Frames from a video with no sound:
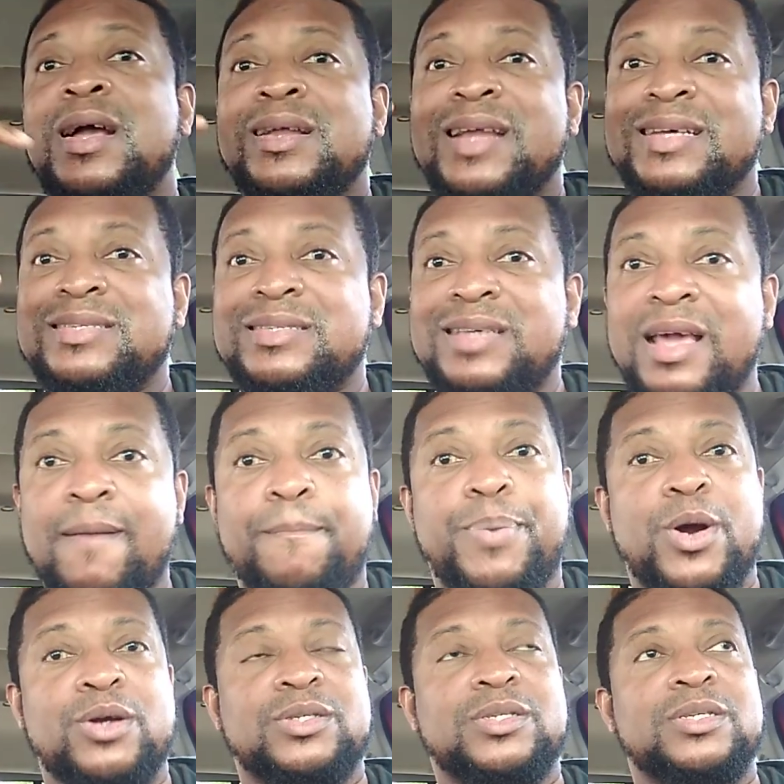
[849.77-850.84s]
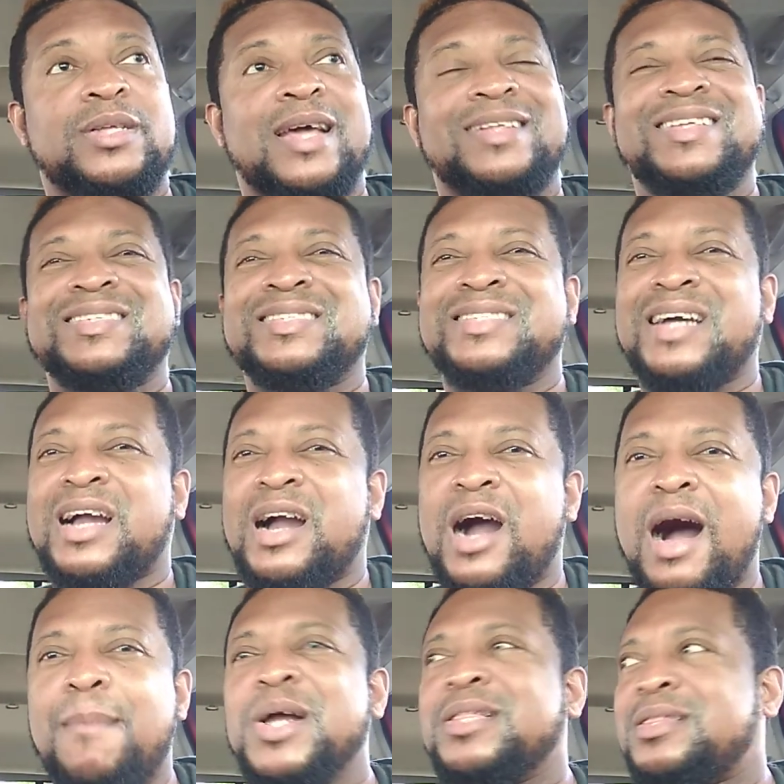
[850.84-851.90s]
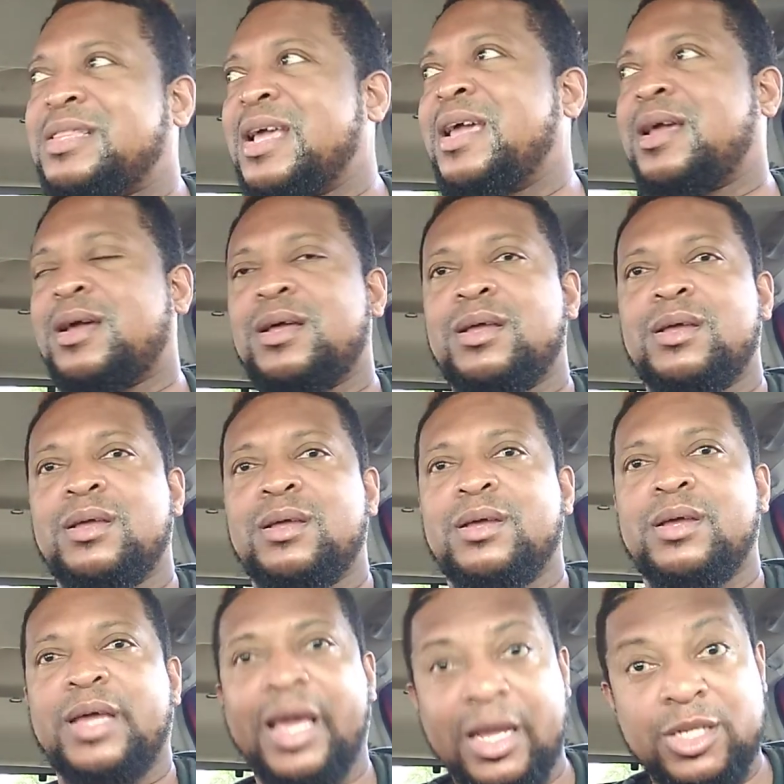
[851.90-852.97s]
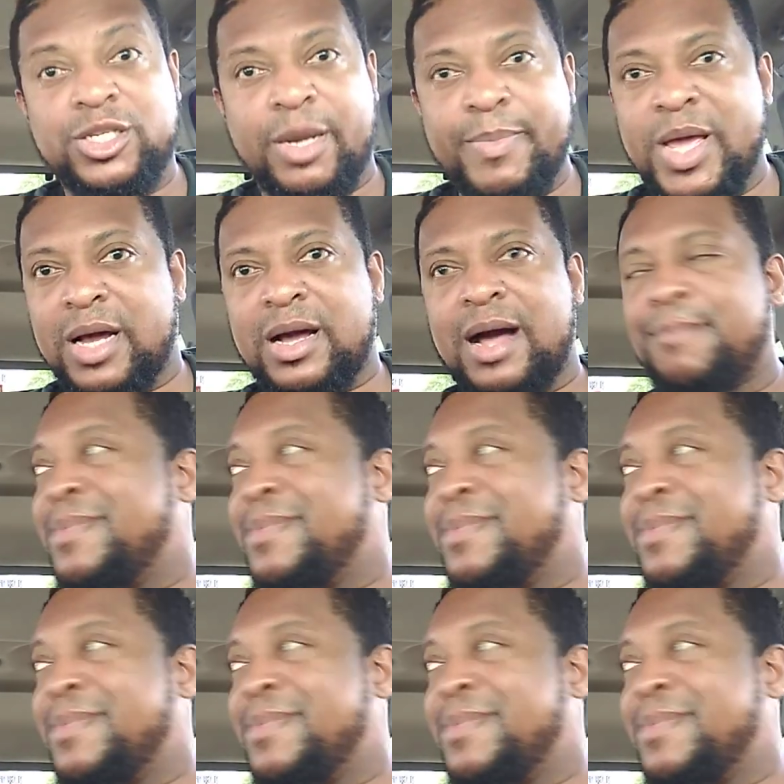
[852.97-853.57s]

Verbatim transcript: that same person that this is a common thing in Jamaica.